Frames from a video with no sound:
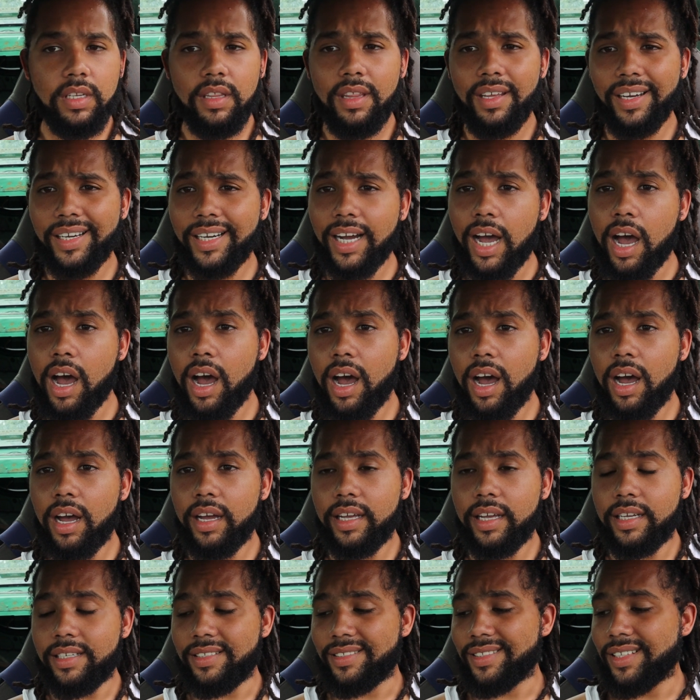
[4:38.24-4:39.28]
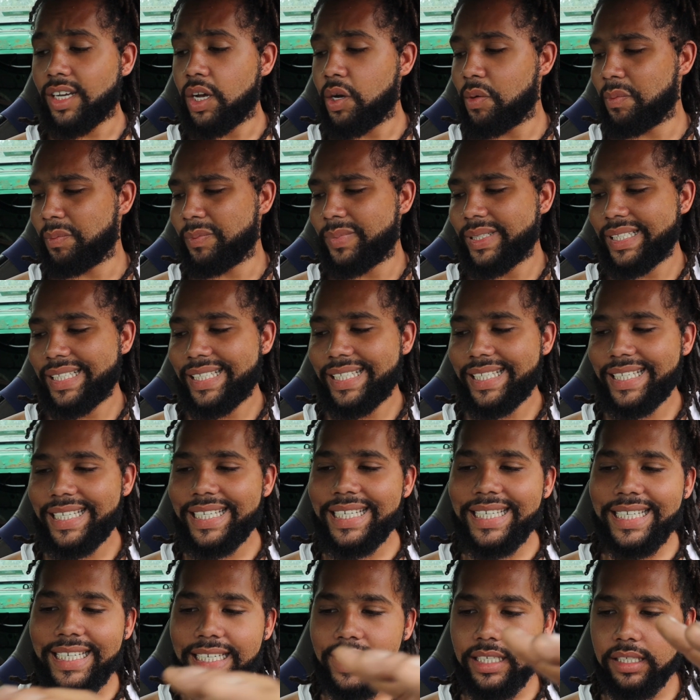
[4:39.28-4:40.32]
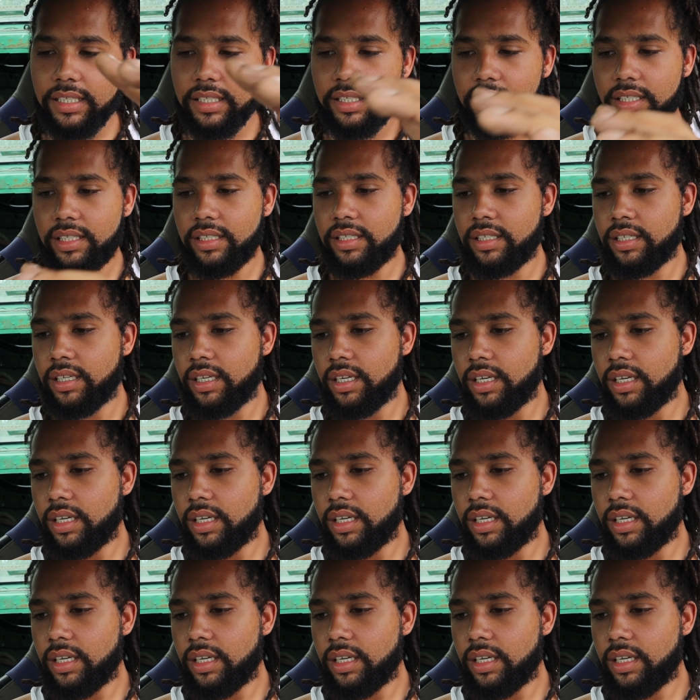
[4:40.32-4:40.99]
the car is completely